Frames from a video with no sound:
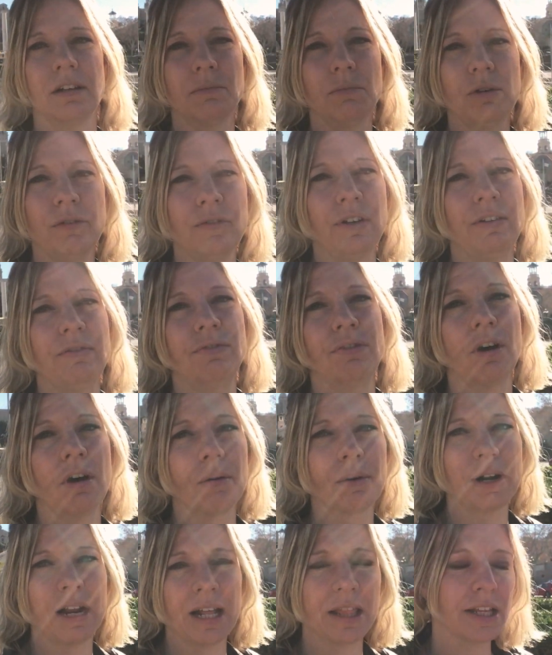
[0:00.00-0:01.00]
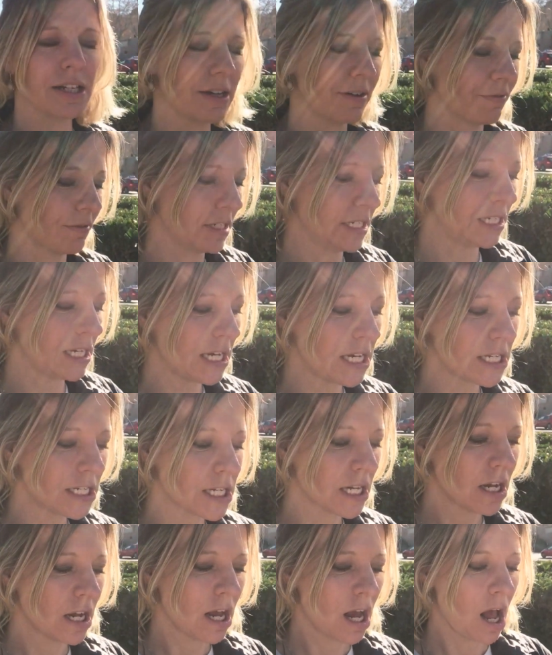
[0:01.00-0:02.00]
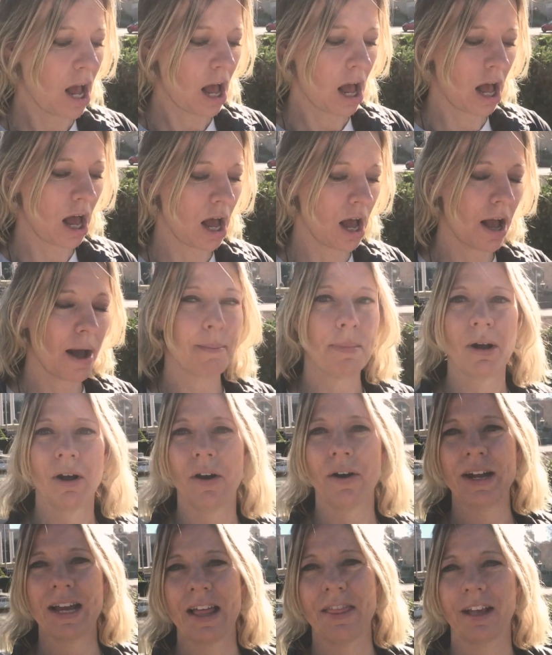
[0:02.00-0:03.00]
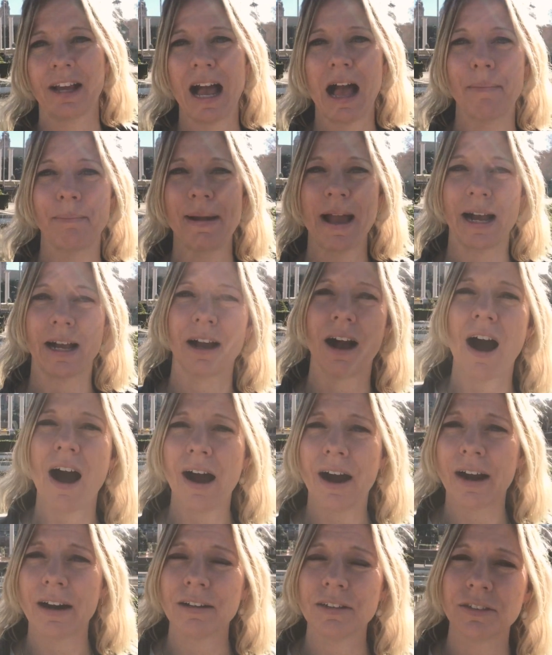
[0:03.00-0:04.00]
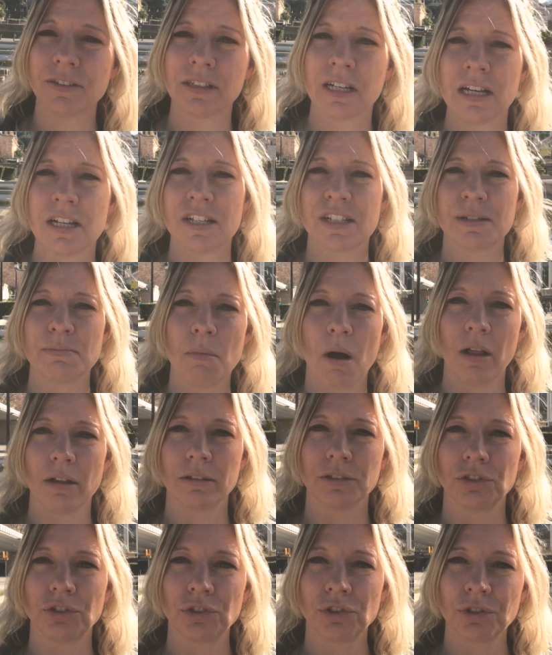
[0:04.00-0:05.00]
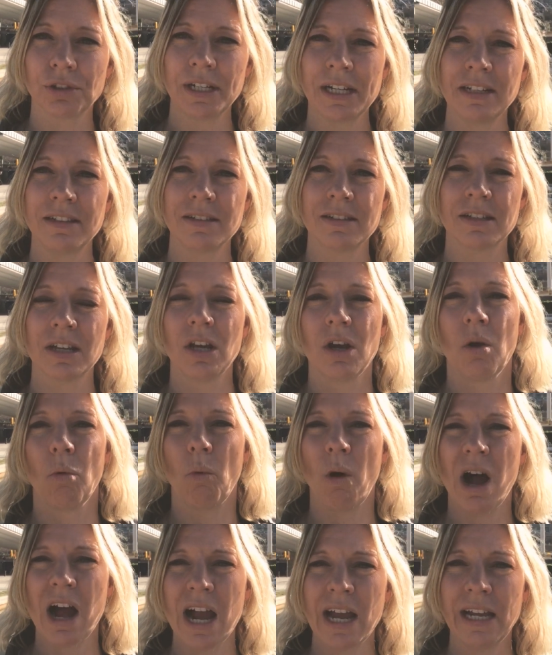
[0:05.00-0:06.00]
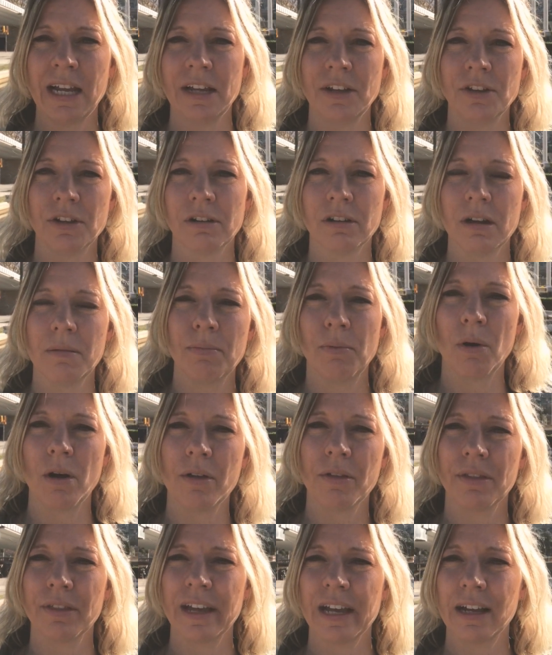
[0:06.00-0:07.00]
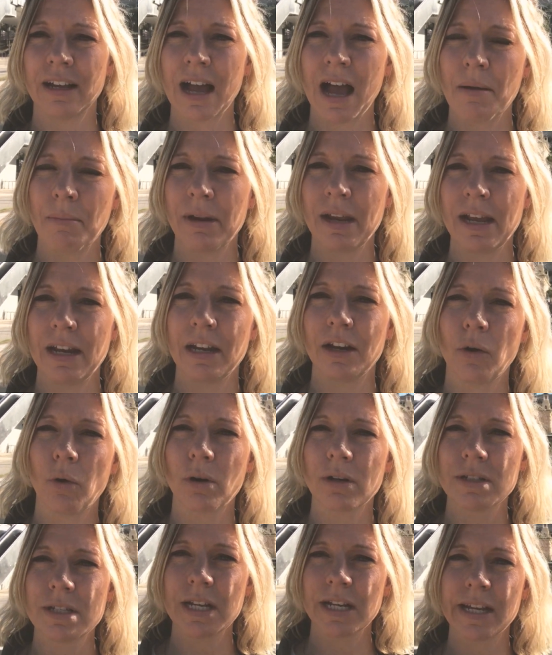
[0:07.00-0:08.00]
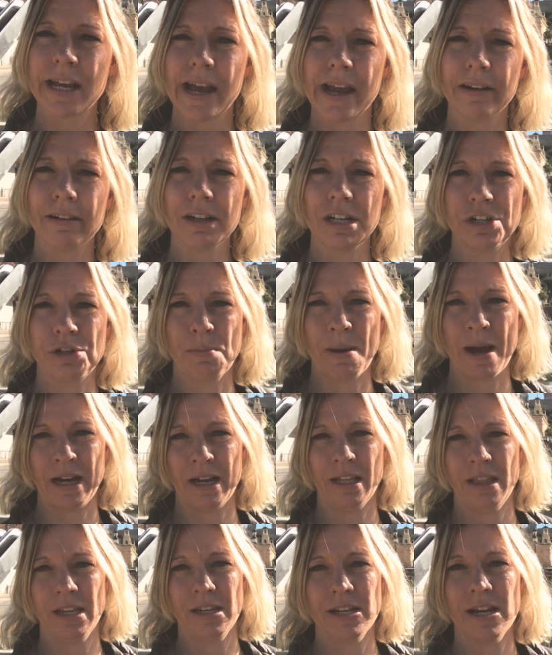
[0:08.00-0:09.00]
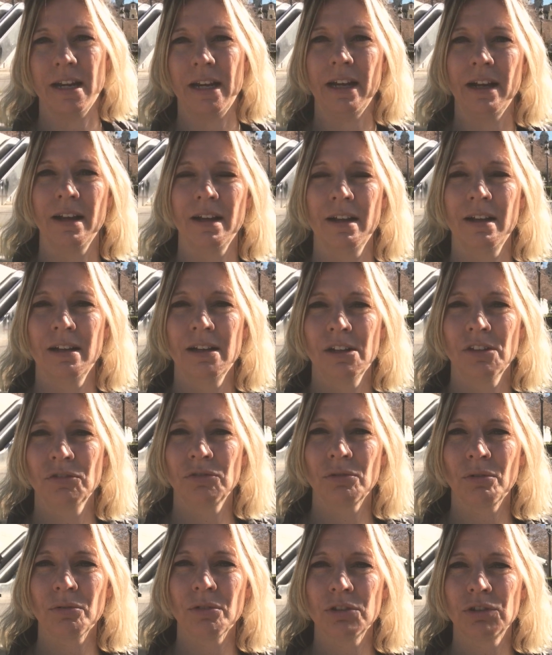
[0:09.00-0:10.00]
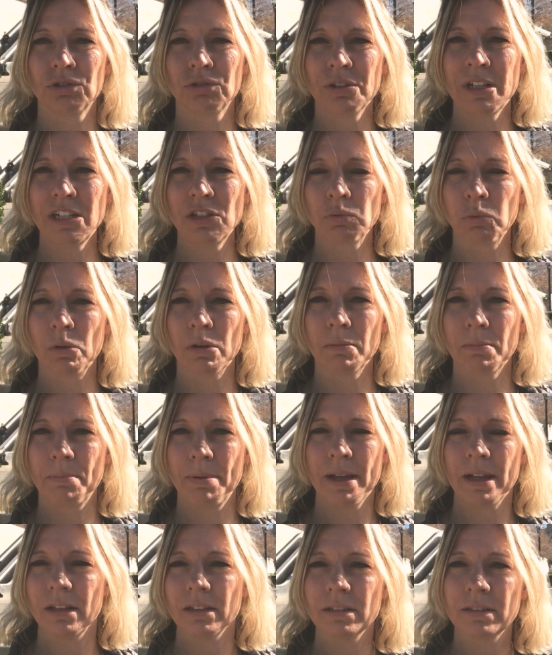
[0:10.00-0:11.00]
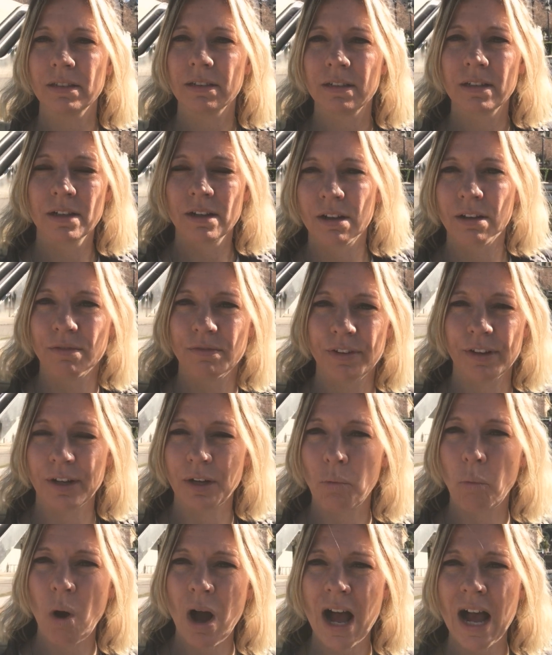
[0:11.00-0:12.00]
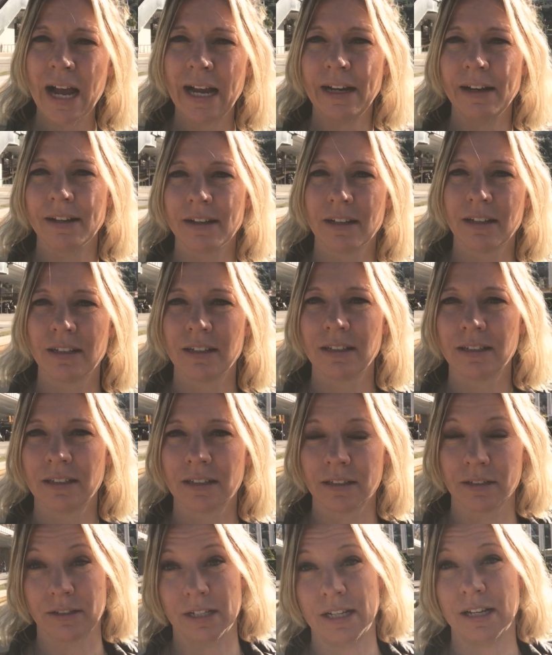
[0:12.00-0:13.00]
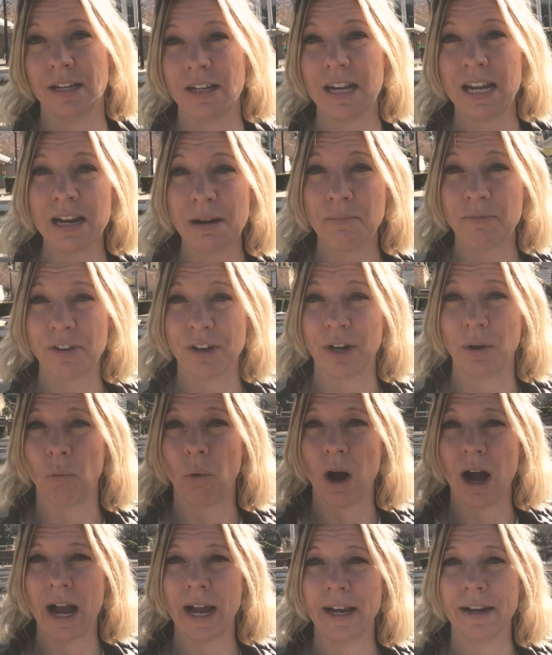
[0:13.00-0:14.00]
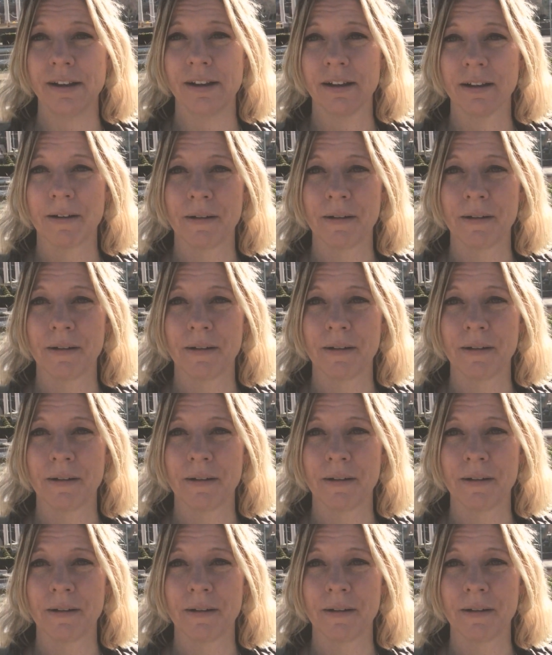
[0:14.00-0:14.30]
Moving forward on the differences, oh yeah, the compact cars, smaller streets. Why in Europe? Well, they accommodated horse and carriage back in the day. So the streets weren't built very wide because they didn't need them very wide.